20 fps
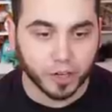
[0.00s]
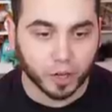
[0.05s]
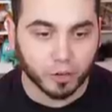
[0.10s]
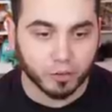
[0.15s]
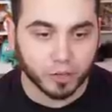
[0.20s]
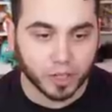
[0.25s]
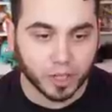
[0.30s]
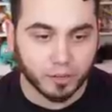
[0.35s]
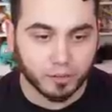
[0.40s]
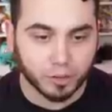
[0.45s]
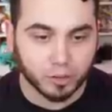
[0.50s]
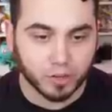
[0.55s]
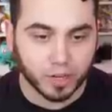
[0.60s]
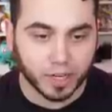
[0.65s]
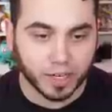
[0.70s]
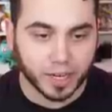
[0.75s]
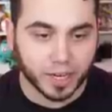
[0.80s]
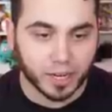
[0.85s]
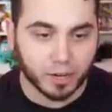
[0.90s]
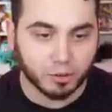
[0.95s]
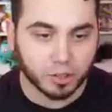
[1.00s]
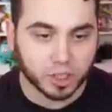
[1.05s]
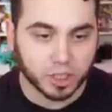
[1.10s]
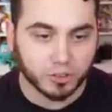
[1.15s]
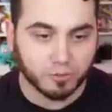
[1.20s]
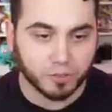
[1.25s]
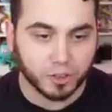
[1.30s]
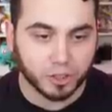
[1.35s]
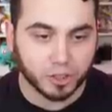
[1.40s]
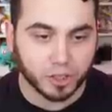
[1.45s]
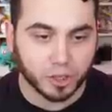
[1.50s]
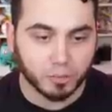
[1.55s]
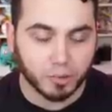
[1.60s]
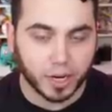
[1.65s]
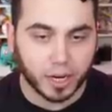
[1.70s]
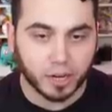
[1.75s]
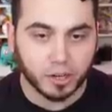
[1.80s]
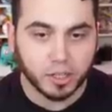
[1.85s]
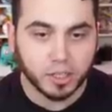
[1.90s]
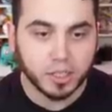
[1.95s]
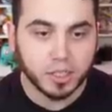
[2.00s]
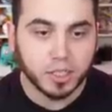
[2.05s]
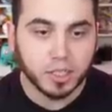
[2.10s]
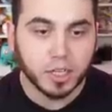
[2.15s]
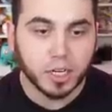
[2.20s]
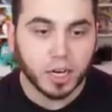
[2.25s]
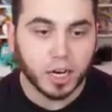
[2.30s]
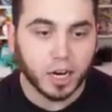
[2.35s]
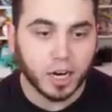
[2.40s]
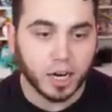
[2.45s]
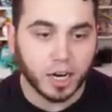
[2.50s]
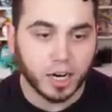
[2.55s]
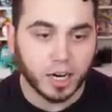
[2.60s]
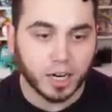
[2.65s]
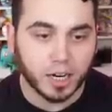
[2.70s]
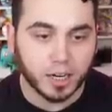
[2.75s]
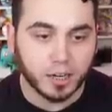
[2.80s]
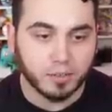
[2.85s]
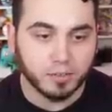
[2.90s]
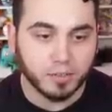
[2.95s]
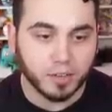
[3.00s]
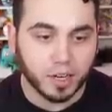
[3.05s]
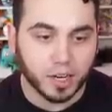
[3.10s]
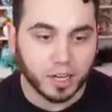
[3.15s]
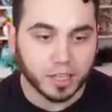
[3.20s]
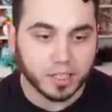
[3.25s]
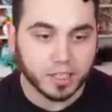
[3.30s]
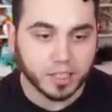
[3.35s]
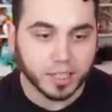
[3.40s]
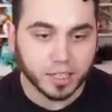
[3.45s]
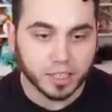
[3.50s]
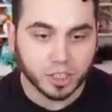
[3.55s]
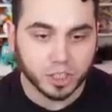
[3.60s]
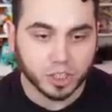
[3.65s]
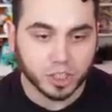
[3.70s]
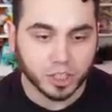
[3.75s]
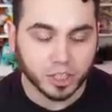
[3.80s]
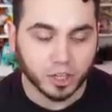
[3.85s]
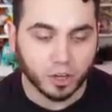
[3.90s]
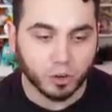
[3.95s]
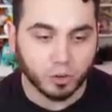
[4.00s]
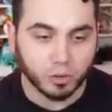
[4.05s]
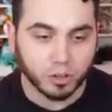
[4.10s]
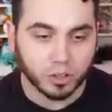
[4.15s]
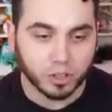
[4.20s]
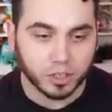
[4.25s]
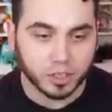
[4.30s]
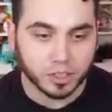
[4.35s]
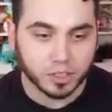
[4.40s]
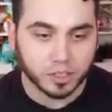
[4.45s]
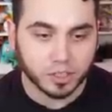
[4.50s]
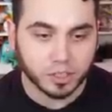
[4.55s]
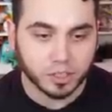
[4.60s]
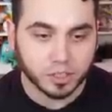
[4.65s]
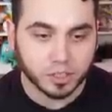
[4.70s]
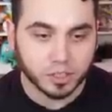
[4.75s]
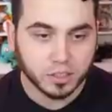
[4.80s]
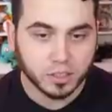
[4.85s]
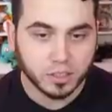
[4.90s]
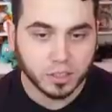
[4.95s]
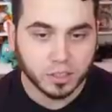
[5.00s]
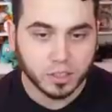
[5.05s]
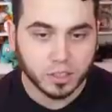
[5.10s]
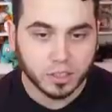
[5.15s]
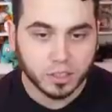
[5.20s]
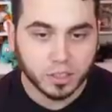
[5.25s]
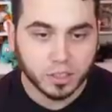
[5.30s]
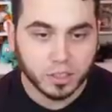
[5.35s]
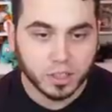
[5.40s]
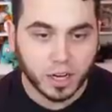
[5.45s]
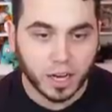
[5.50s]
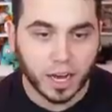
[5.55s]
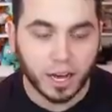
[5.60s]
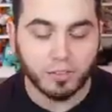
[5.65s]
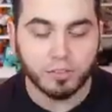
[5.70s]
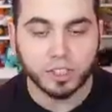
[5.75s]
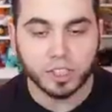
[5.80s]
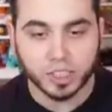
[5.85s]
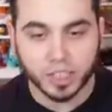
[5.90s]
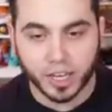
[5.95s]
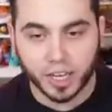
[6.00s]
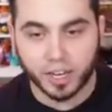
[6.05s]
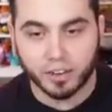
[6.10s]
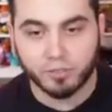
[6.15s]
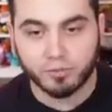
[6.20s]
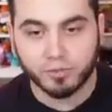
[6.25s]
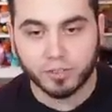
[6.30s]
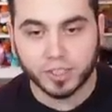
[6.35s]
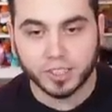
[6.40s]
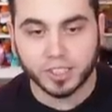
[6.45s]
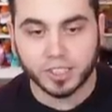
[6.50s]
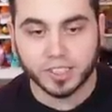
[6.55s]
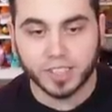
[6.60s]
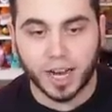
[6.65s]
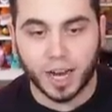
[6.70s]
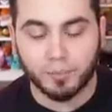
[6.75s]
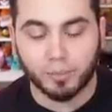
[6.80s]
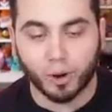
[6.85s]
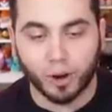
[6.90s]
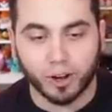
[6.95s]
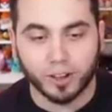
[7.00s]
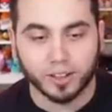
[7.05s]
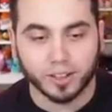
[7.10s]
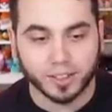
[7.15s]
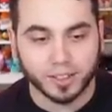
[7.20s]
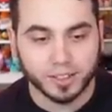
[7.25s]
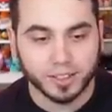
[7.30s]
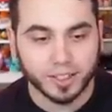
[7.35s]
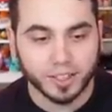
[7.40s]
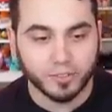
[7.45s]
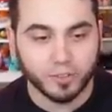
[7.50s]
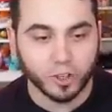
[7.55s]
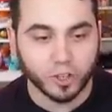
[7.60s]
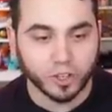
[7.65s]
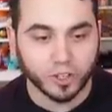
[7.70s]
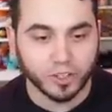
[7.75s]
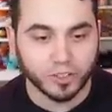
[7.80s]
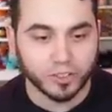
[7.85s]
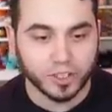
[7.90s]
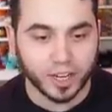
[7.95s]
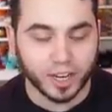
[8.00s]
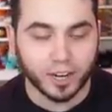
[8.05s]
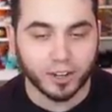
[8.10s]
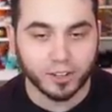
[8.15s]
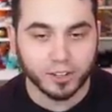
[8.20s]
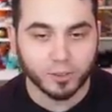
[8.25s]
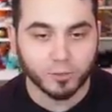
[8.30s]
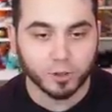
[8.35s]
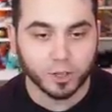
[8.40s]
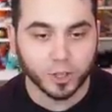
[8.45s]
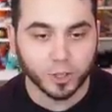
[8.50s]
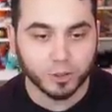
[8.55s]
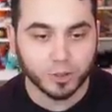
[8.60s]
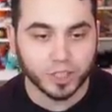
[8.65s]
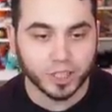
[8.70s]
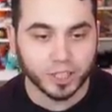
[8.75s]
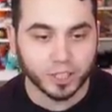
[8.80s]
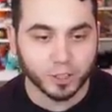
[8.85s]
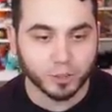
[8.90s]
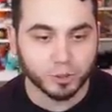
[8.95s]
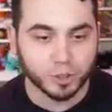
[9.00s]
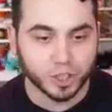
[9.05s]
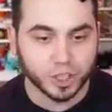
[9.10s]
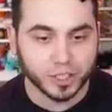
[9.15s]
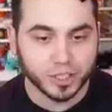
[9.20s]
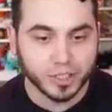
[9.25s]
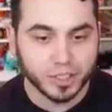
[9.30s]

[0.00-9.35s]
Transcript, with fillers: over leveled right now, which I feel good about. Um, I think I just click Hone Claws. I obviously have, this is not Paula, if you couldn't tell. We're using Illusion.